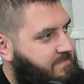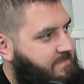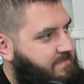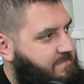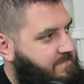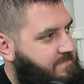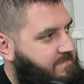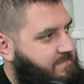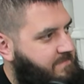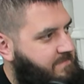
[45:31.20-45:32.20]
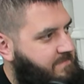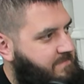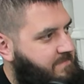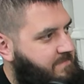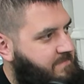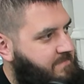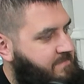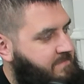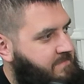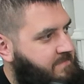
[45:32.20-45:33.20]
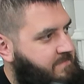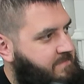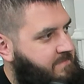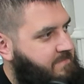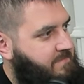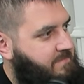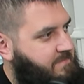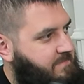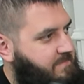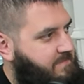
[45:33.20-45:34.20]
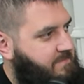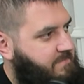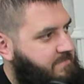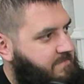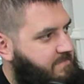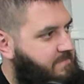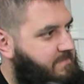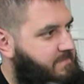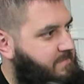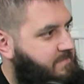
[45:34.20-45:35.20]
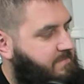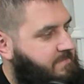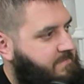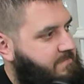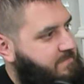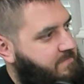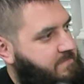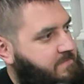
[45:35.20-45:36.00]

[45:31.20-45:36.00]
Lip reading: (not speaking)